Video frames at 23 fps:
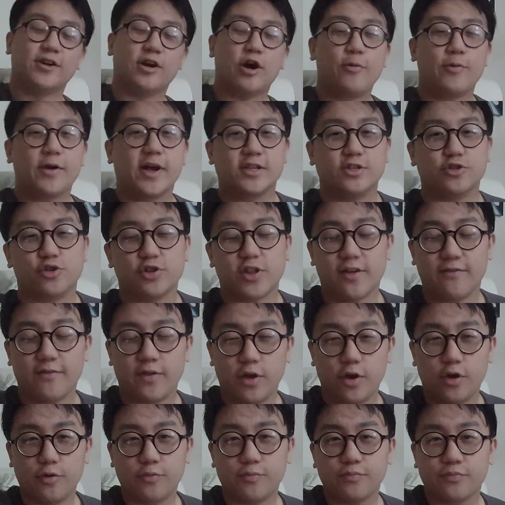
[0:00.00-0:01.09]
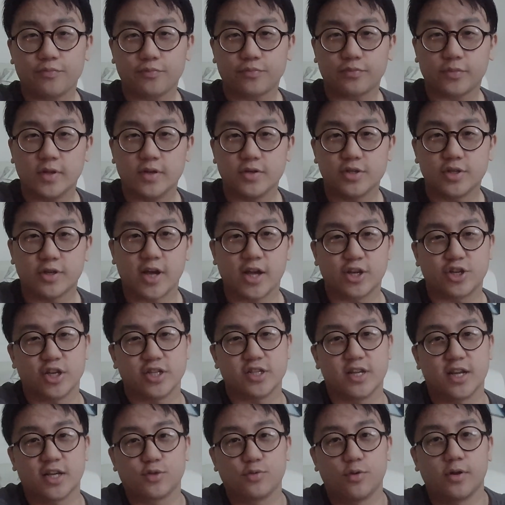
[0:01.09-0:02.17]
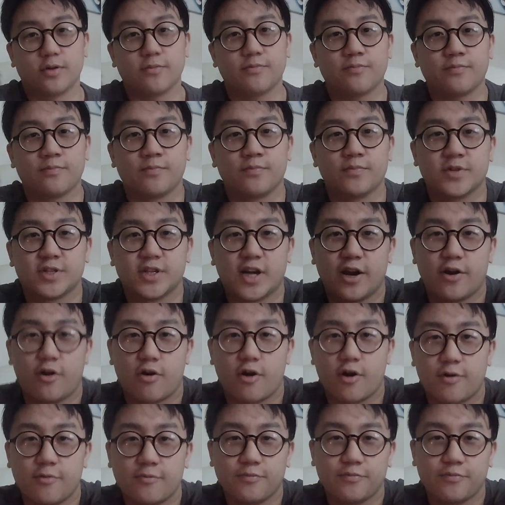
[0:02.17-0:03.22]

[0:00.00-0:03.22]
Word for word: Hope you guys enjoyed that video. Catch you guys in the next one. Sayonara.